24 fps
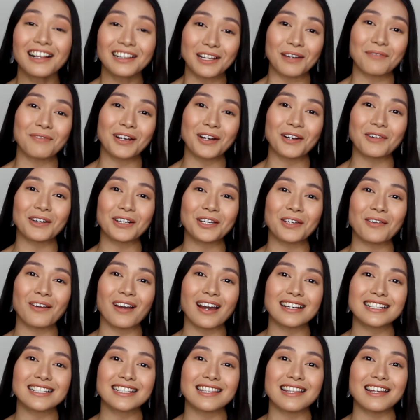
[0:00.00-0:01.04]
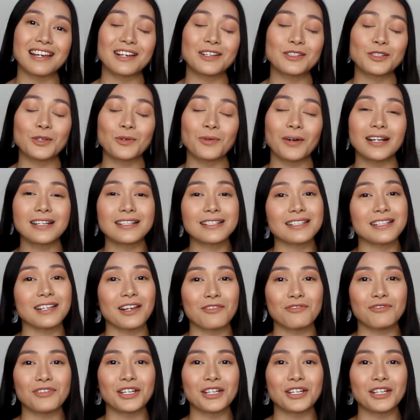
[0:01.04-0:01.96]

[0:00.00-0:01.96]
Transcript: Let me know what you guys think. Do you want to see a